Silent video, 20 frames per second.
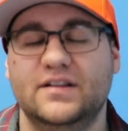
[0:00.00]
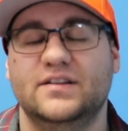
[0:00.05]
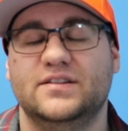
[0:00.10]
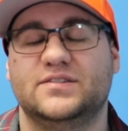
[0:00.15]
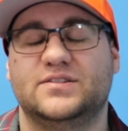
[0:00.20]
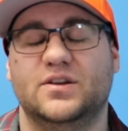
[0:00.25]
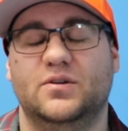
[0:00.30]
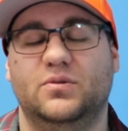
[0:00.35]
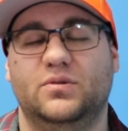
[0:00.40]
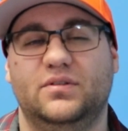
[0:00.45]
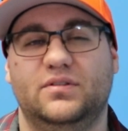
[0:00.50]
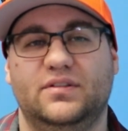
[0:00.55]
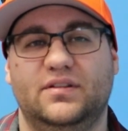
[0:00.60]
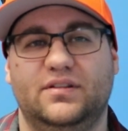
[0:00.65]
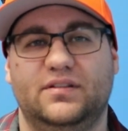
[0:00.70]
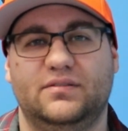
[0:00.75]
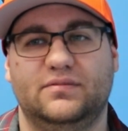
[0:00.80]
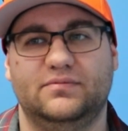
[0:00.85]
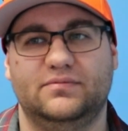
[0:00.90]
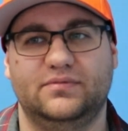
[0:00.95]

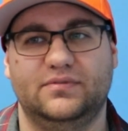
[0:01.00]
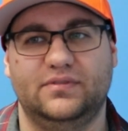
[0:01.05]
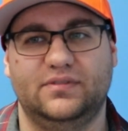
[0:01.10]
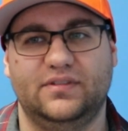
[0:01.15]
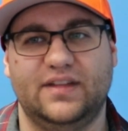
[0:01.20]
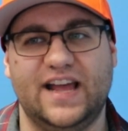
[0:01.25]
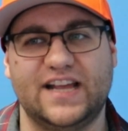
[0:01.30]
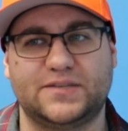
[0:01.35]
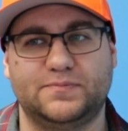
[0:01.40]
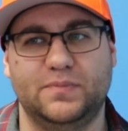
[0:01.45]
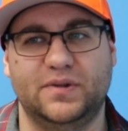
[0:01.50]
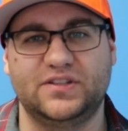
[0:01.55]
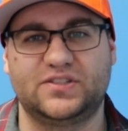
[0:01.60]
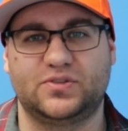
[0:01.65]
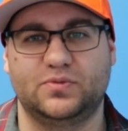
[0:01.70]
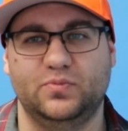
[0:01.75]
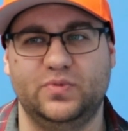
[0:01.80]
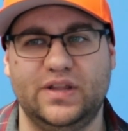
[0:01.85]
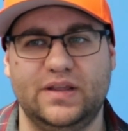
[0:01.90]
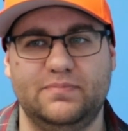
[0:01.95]
So, last
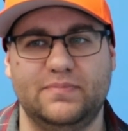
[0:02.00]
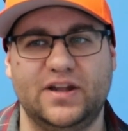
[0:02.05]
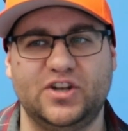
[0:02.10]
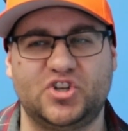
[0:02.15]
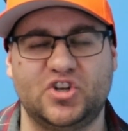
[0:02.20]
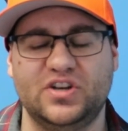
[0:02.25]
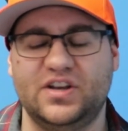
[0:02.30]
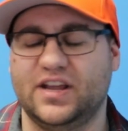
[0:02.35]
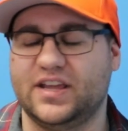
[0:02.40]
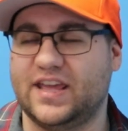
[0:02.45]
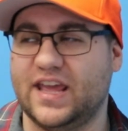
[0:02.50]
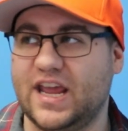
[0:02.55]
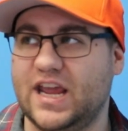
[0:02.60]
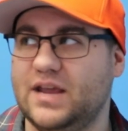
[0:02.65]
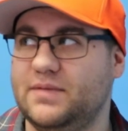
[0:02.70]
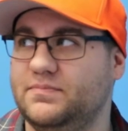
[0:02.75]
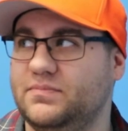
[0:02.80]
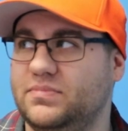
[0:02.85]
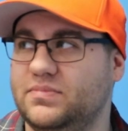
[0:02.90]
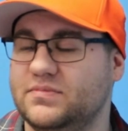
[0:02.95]
month we mentioned a
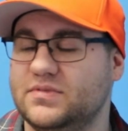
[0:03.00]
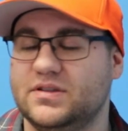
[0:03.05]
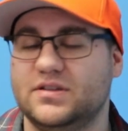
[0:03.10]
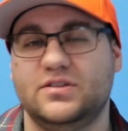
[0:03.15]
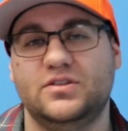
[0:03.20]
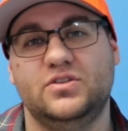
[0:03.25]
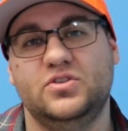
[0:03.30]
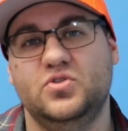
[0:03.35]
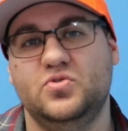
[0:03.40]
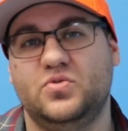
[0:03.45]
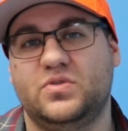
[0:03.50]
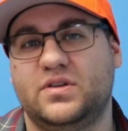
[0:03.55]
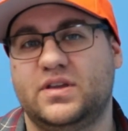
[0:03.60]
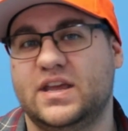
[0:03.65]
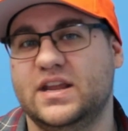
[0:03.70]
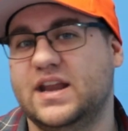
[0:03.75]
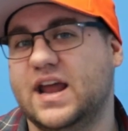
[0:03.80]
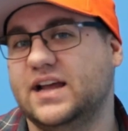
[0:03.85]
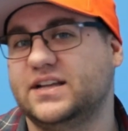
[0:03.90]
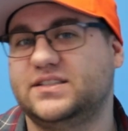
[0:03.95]
game you
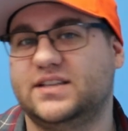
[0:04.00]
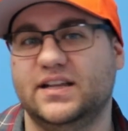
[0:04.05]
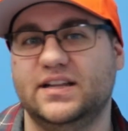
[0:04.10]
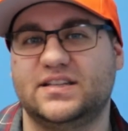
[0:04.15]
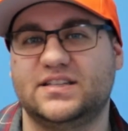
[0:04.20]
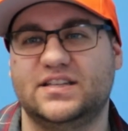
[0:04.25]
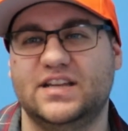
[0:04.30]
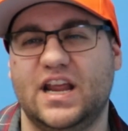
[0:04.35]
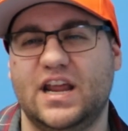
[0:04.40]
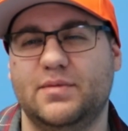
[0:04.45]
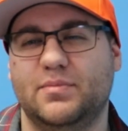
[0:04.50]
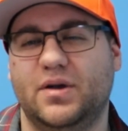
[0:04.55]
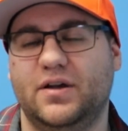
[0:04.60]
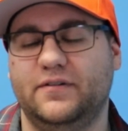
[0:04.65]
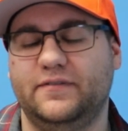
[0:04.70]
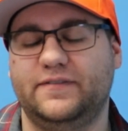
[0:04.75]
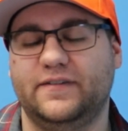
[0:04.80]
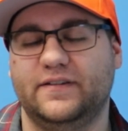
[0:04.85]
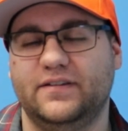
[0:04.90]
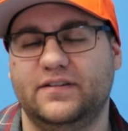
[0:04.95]
cannot say its name of.